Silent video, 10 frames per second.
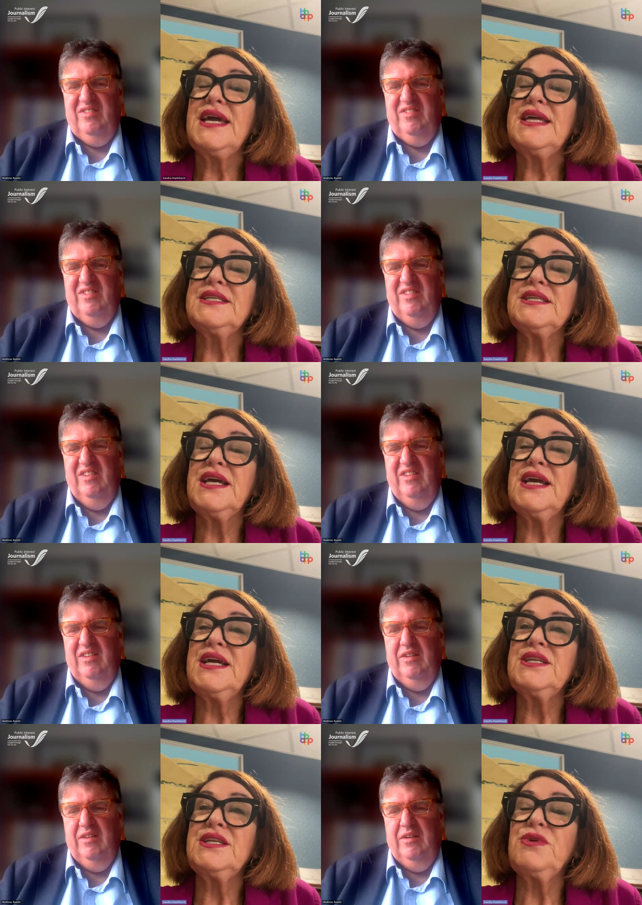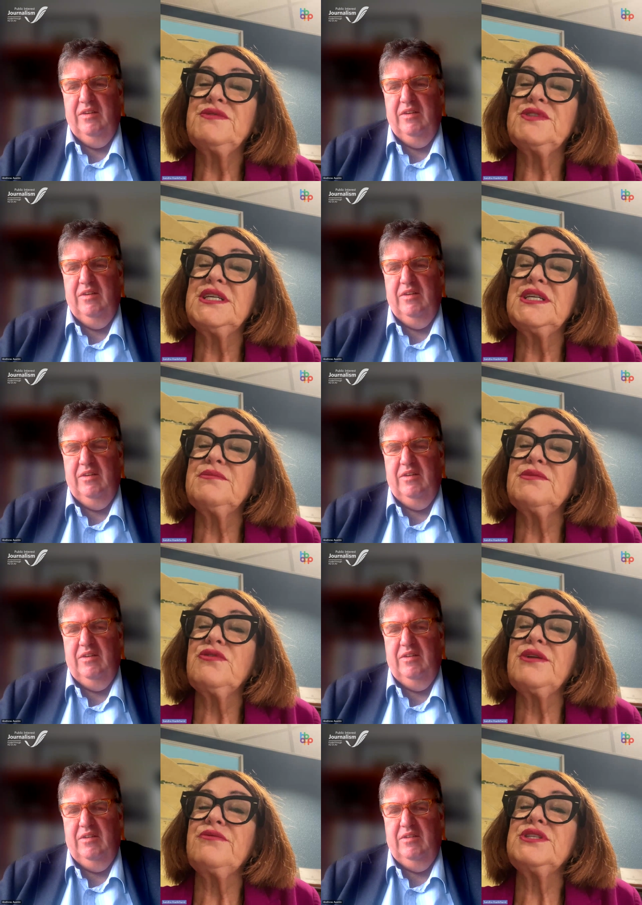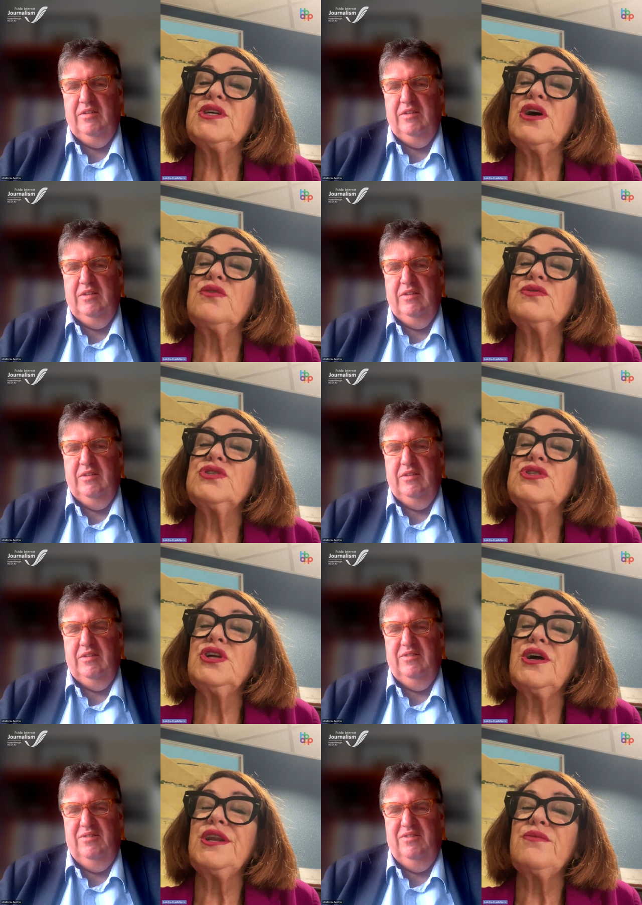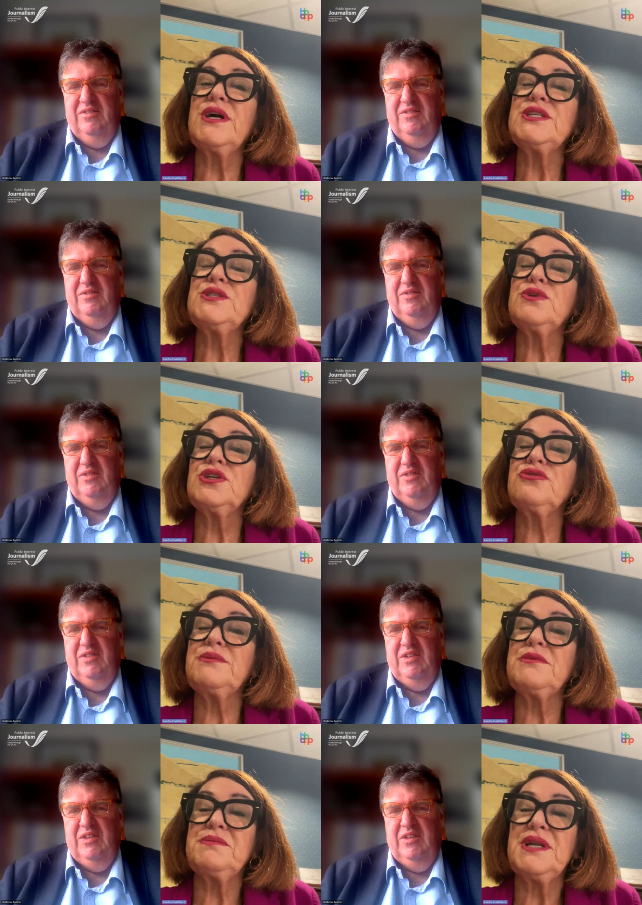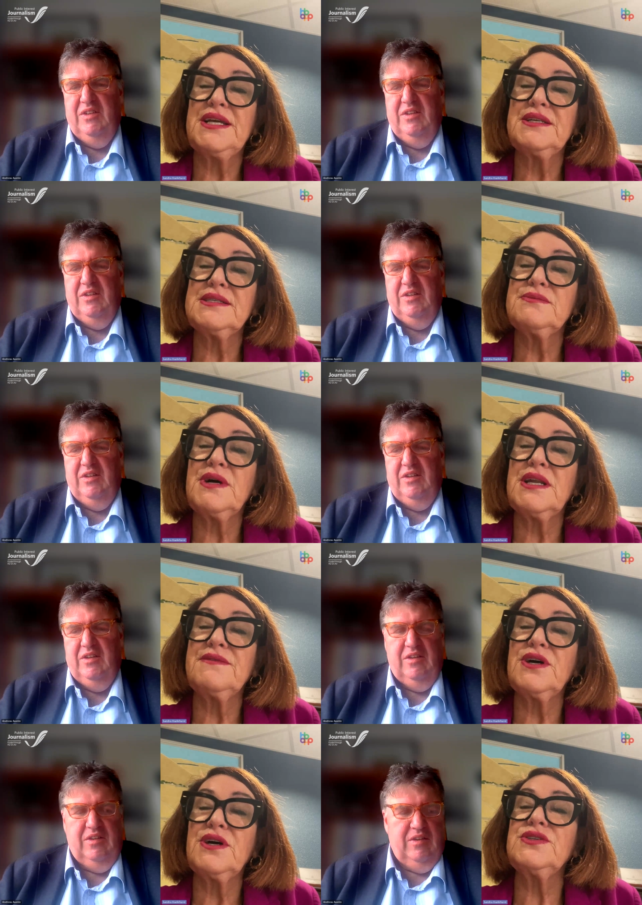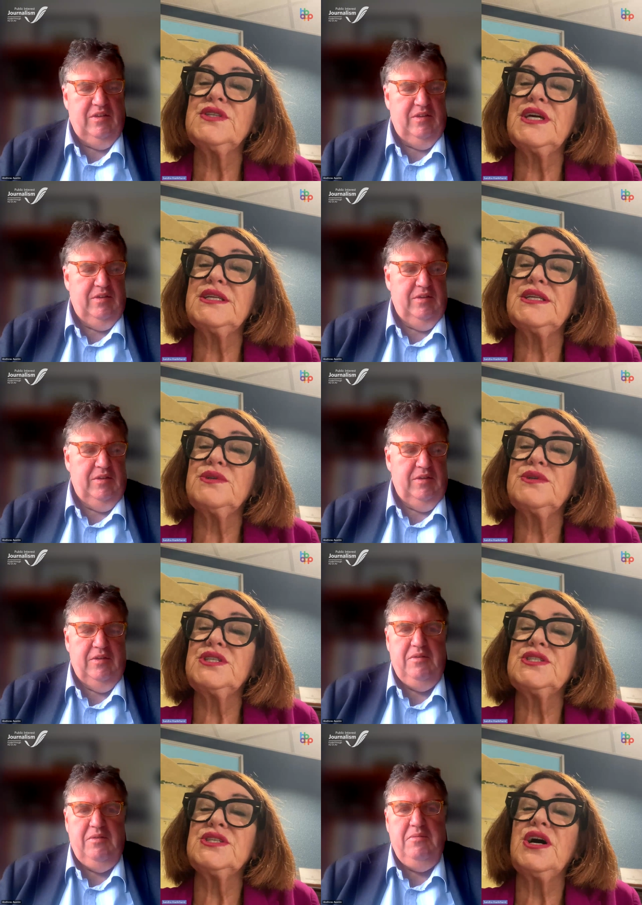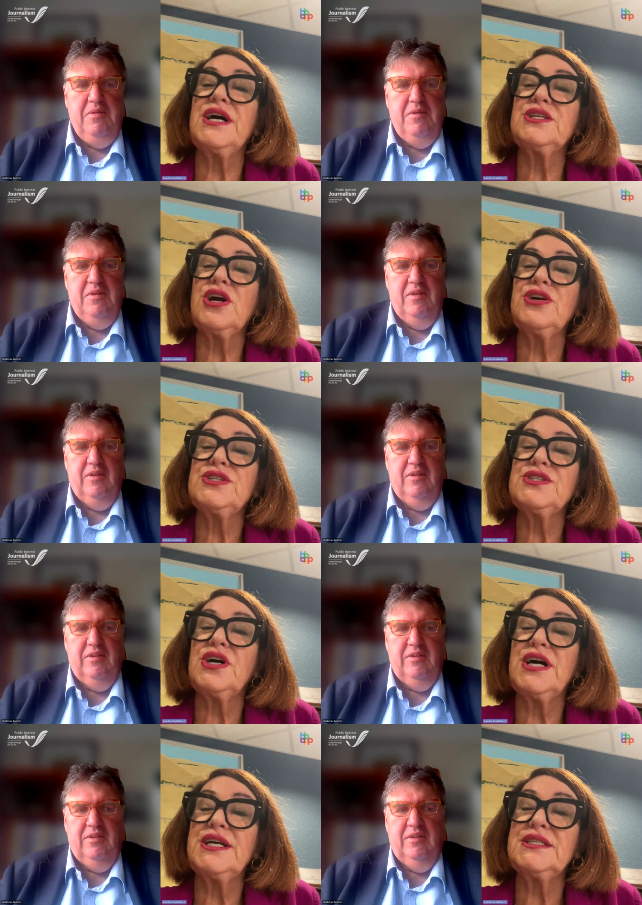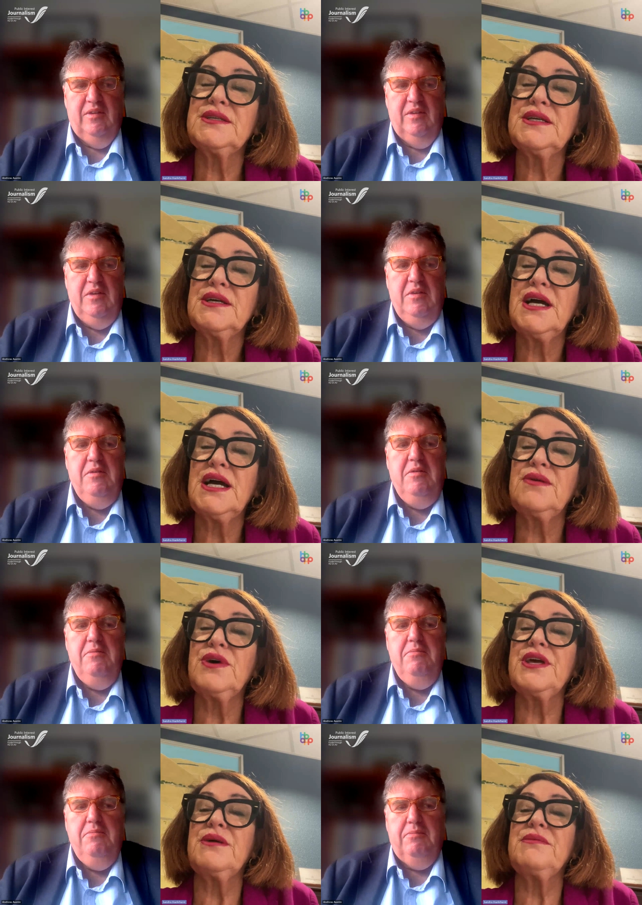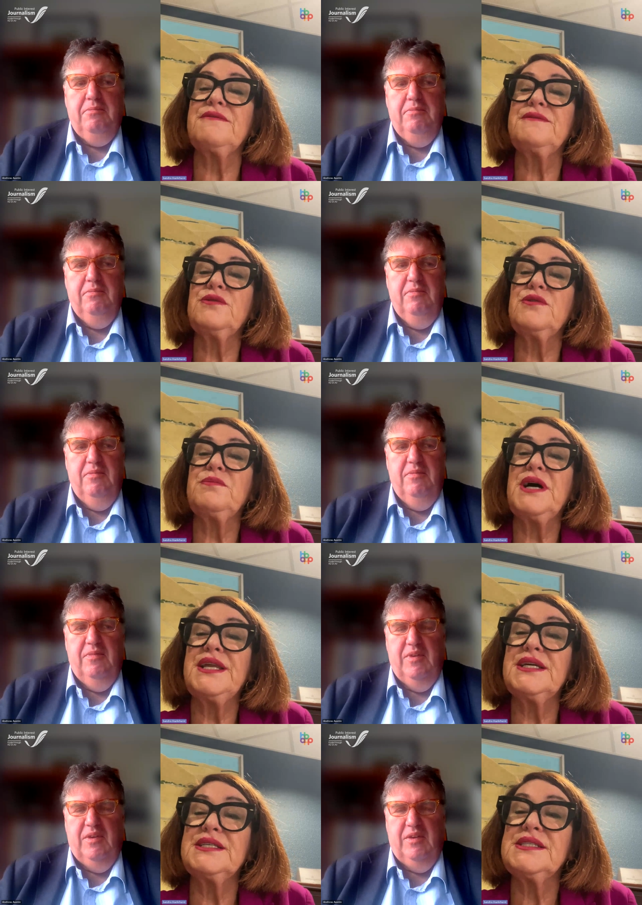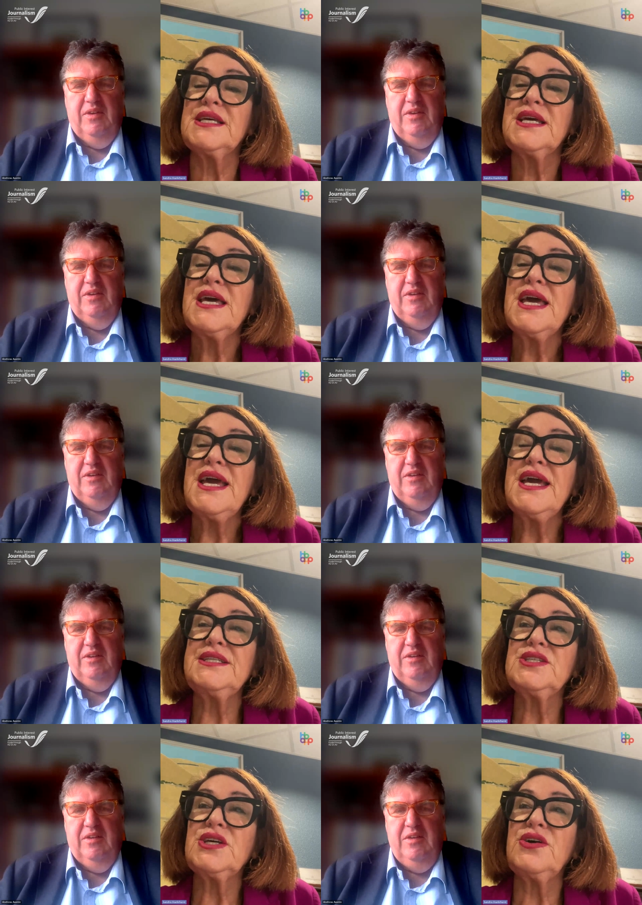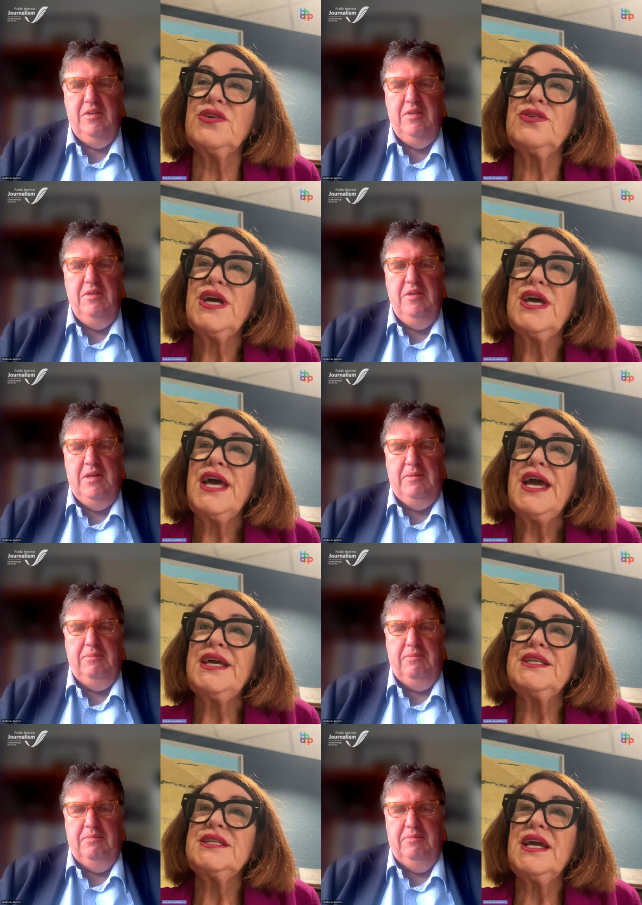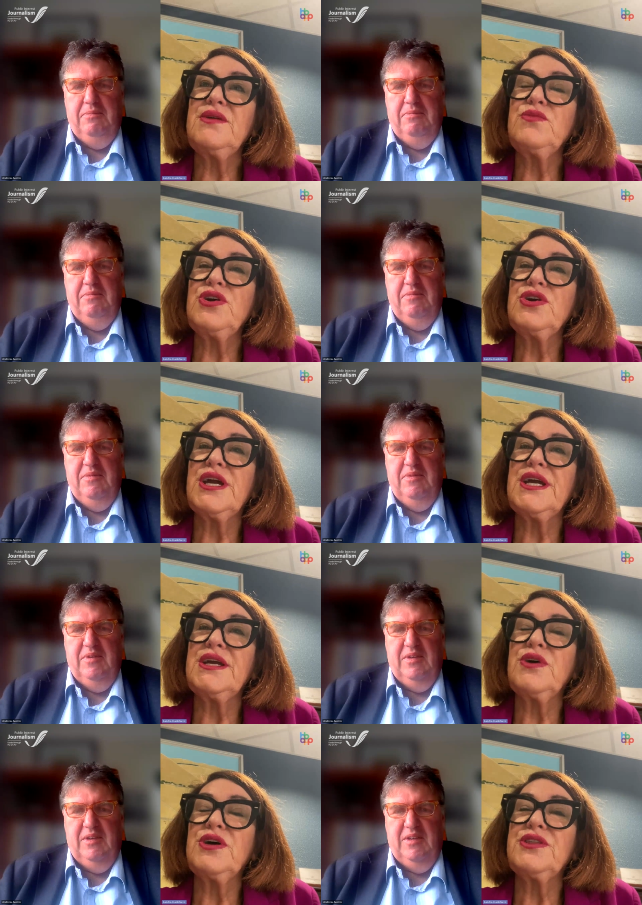Speaker 1: and we've seen some great results, you know, and our wastewater treatment plant is one of those that was designed, co-designed with our mana whenua partners. And so, and working